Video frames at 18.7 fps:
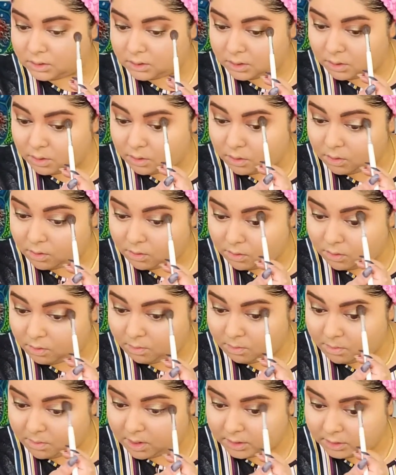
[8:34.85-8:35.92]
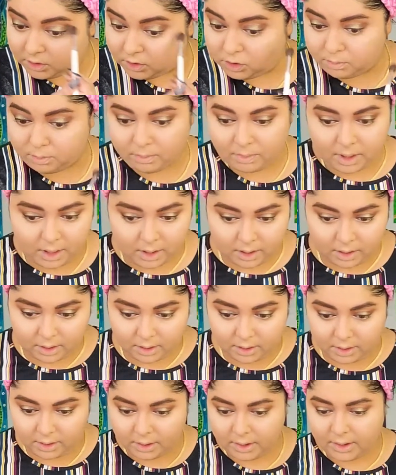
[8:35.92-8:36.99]
So much
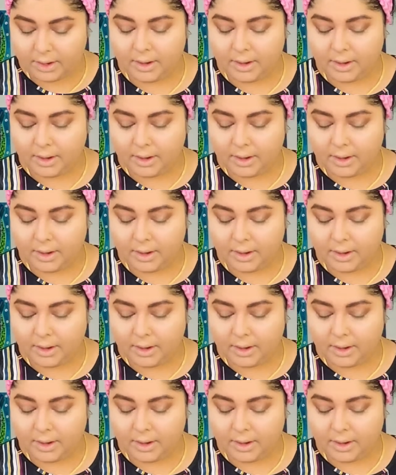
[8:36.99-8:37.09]
better,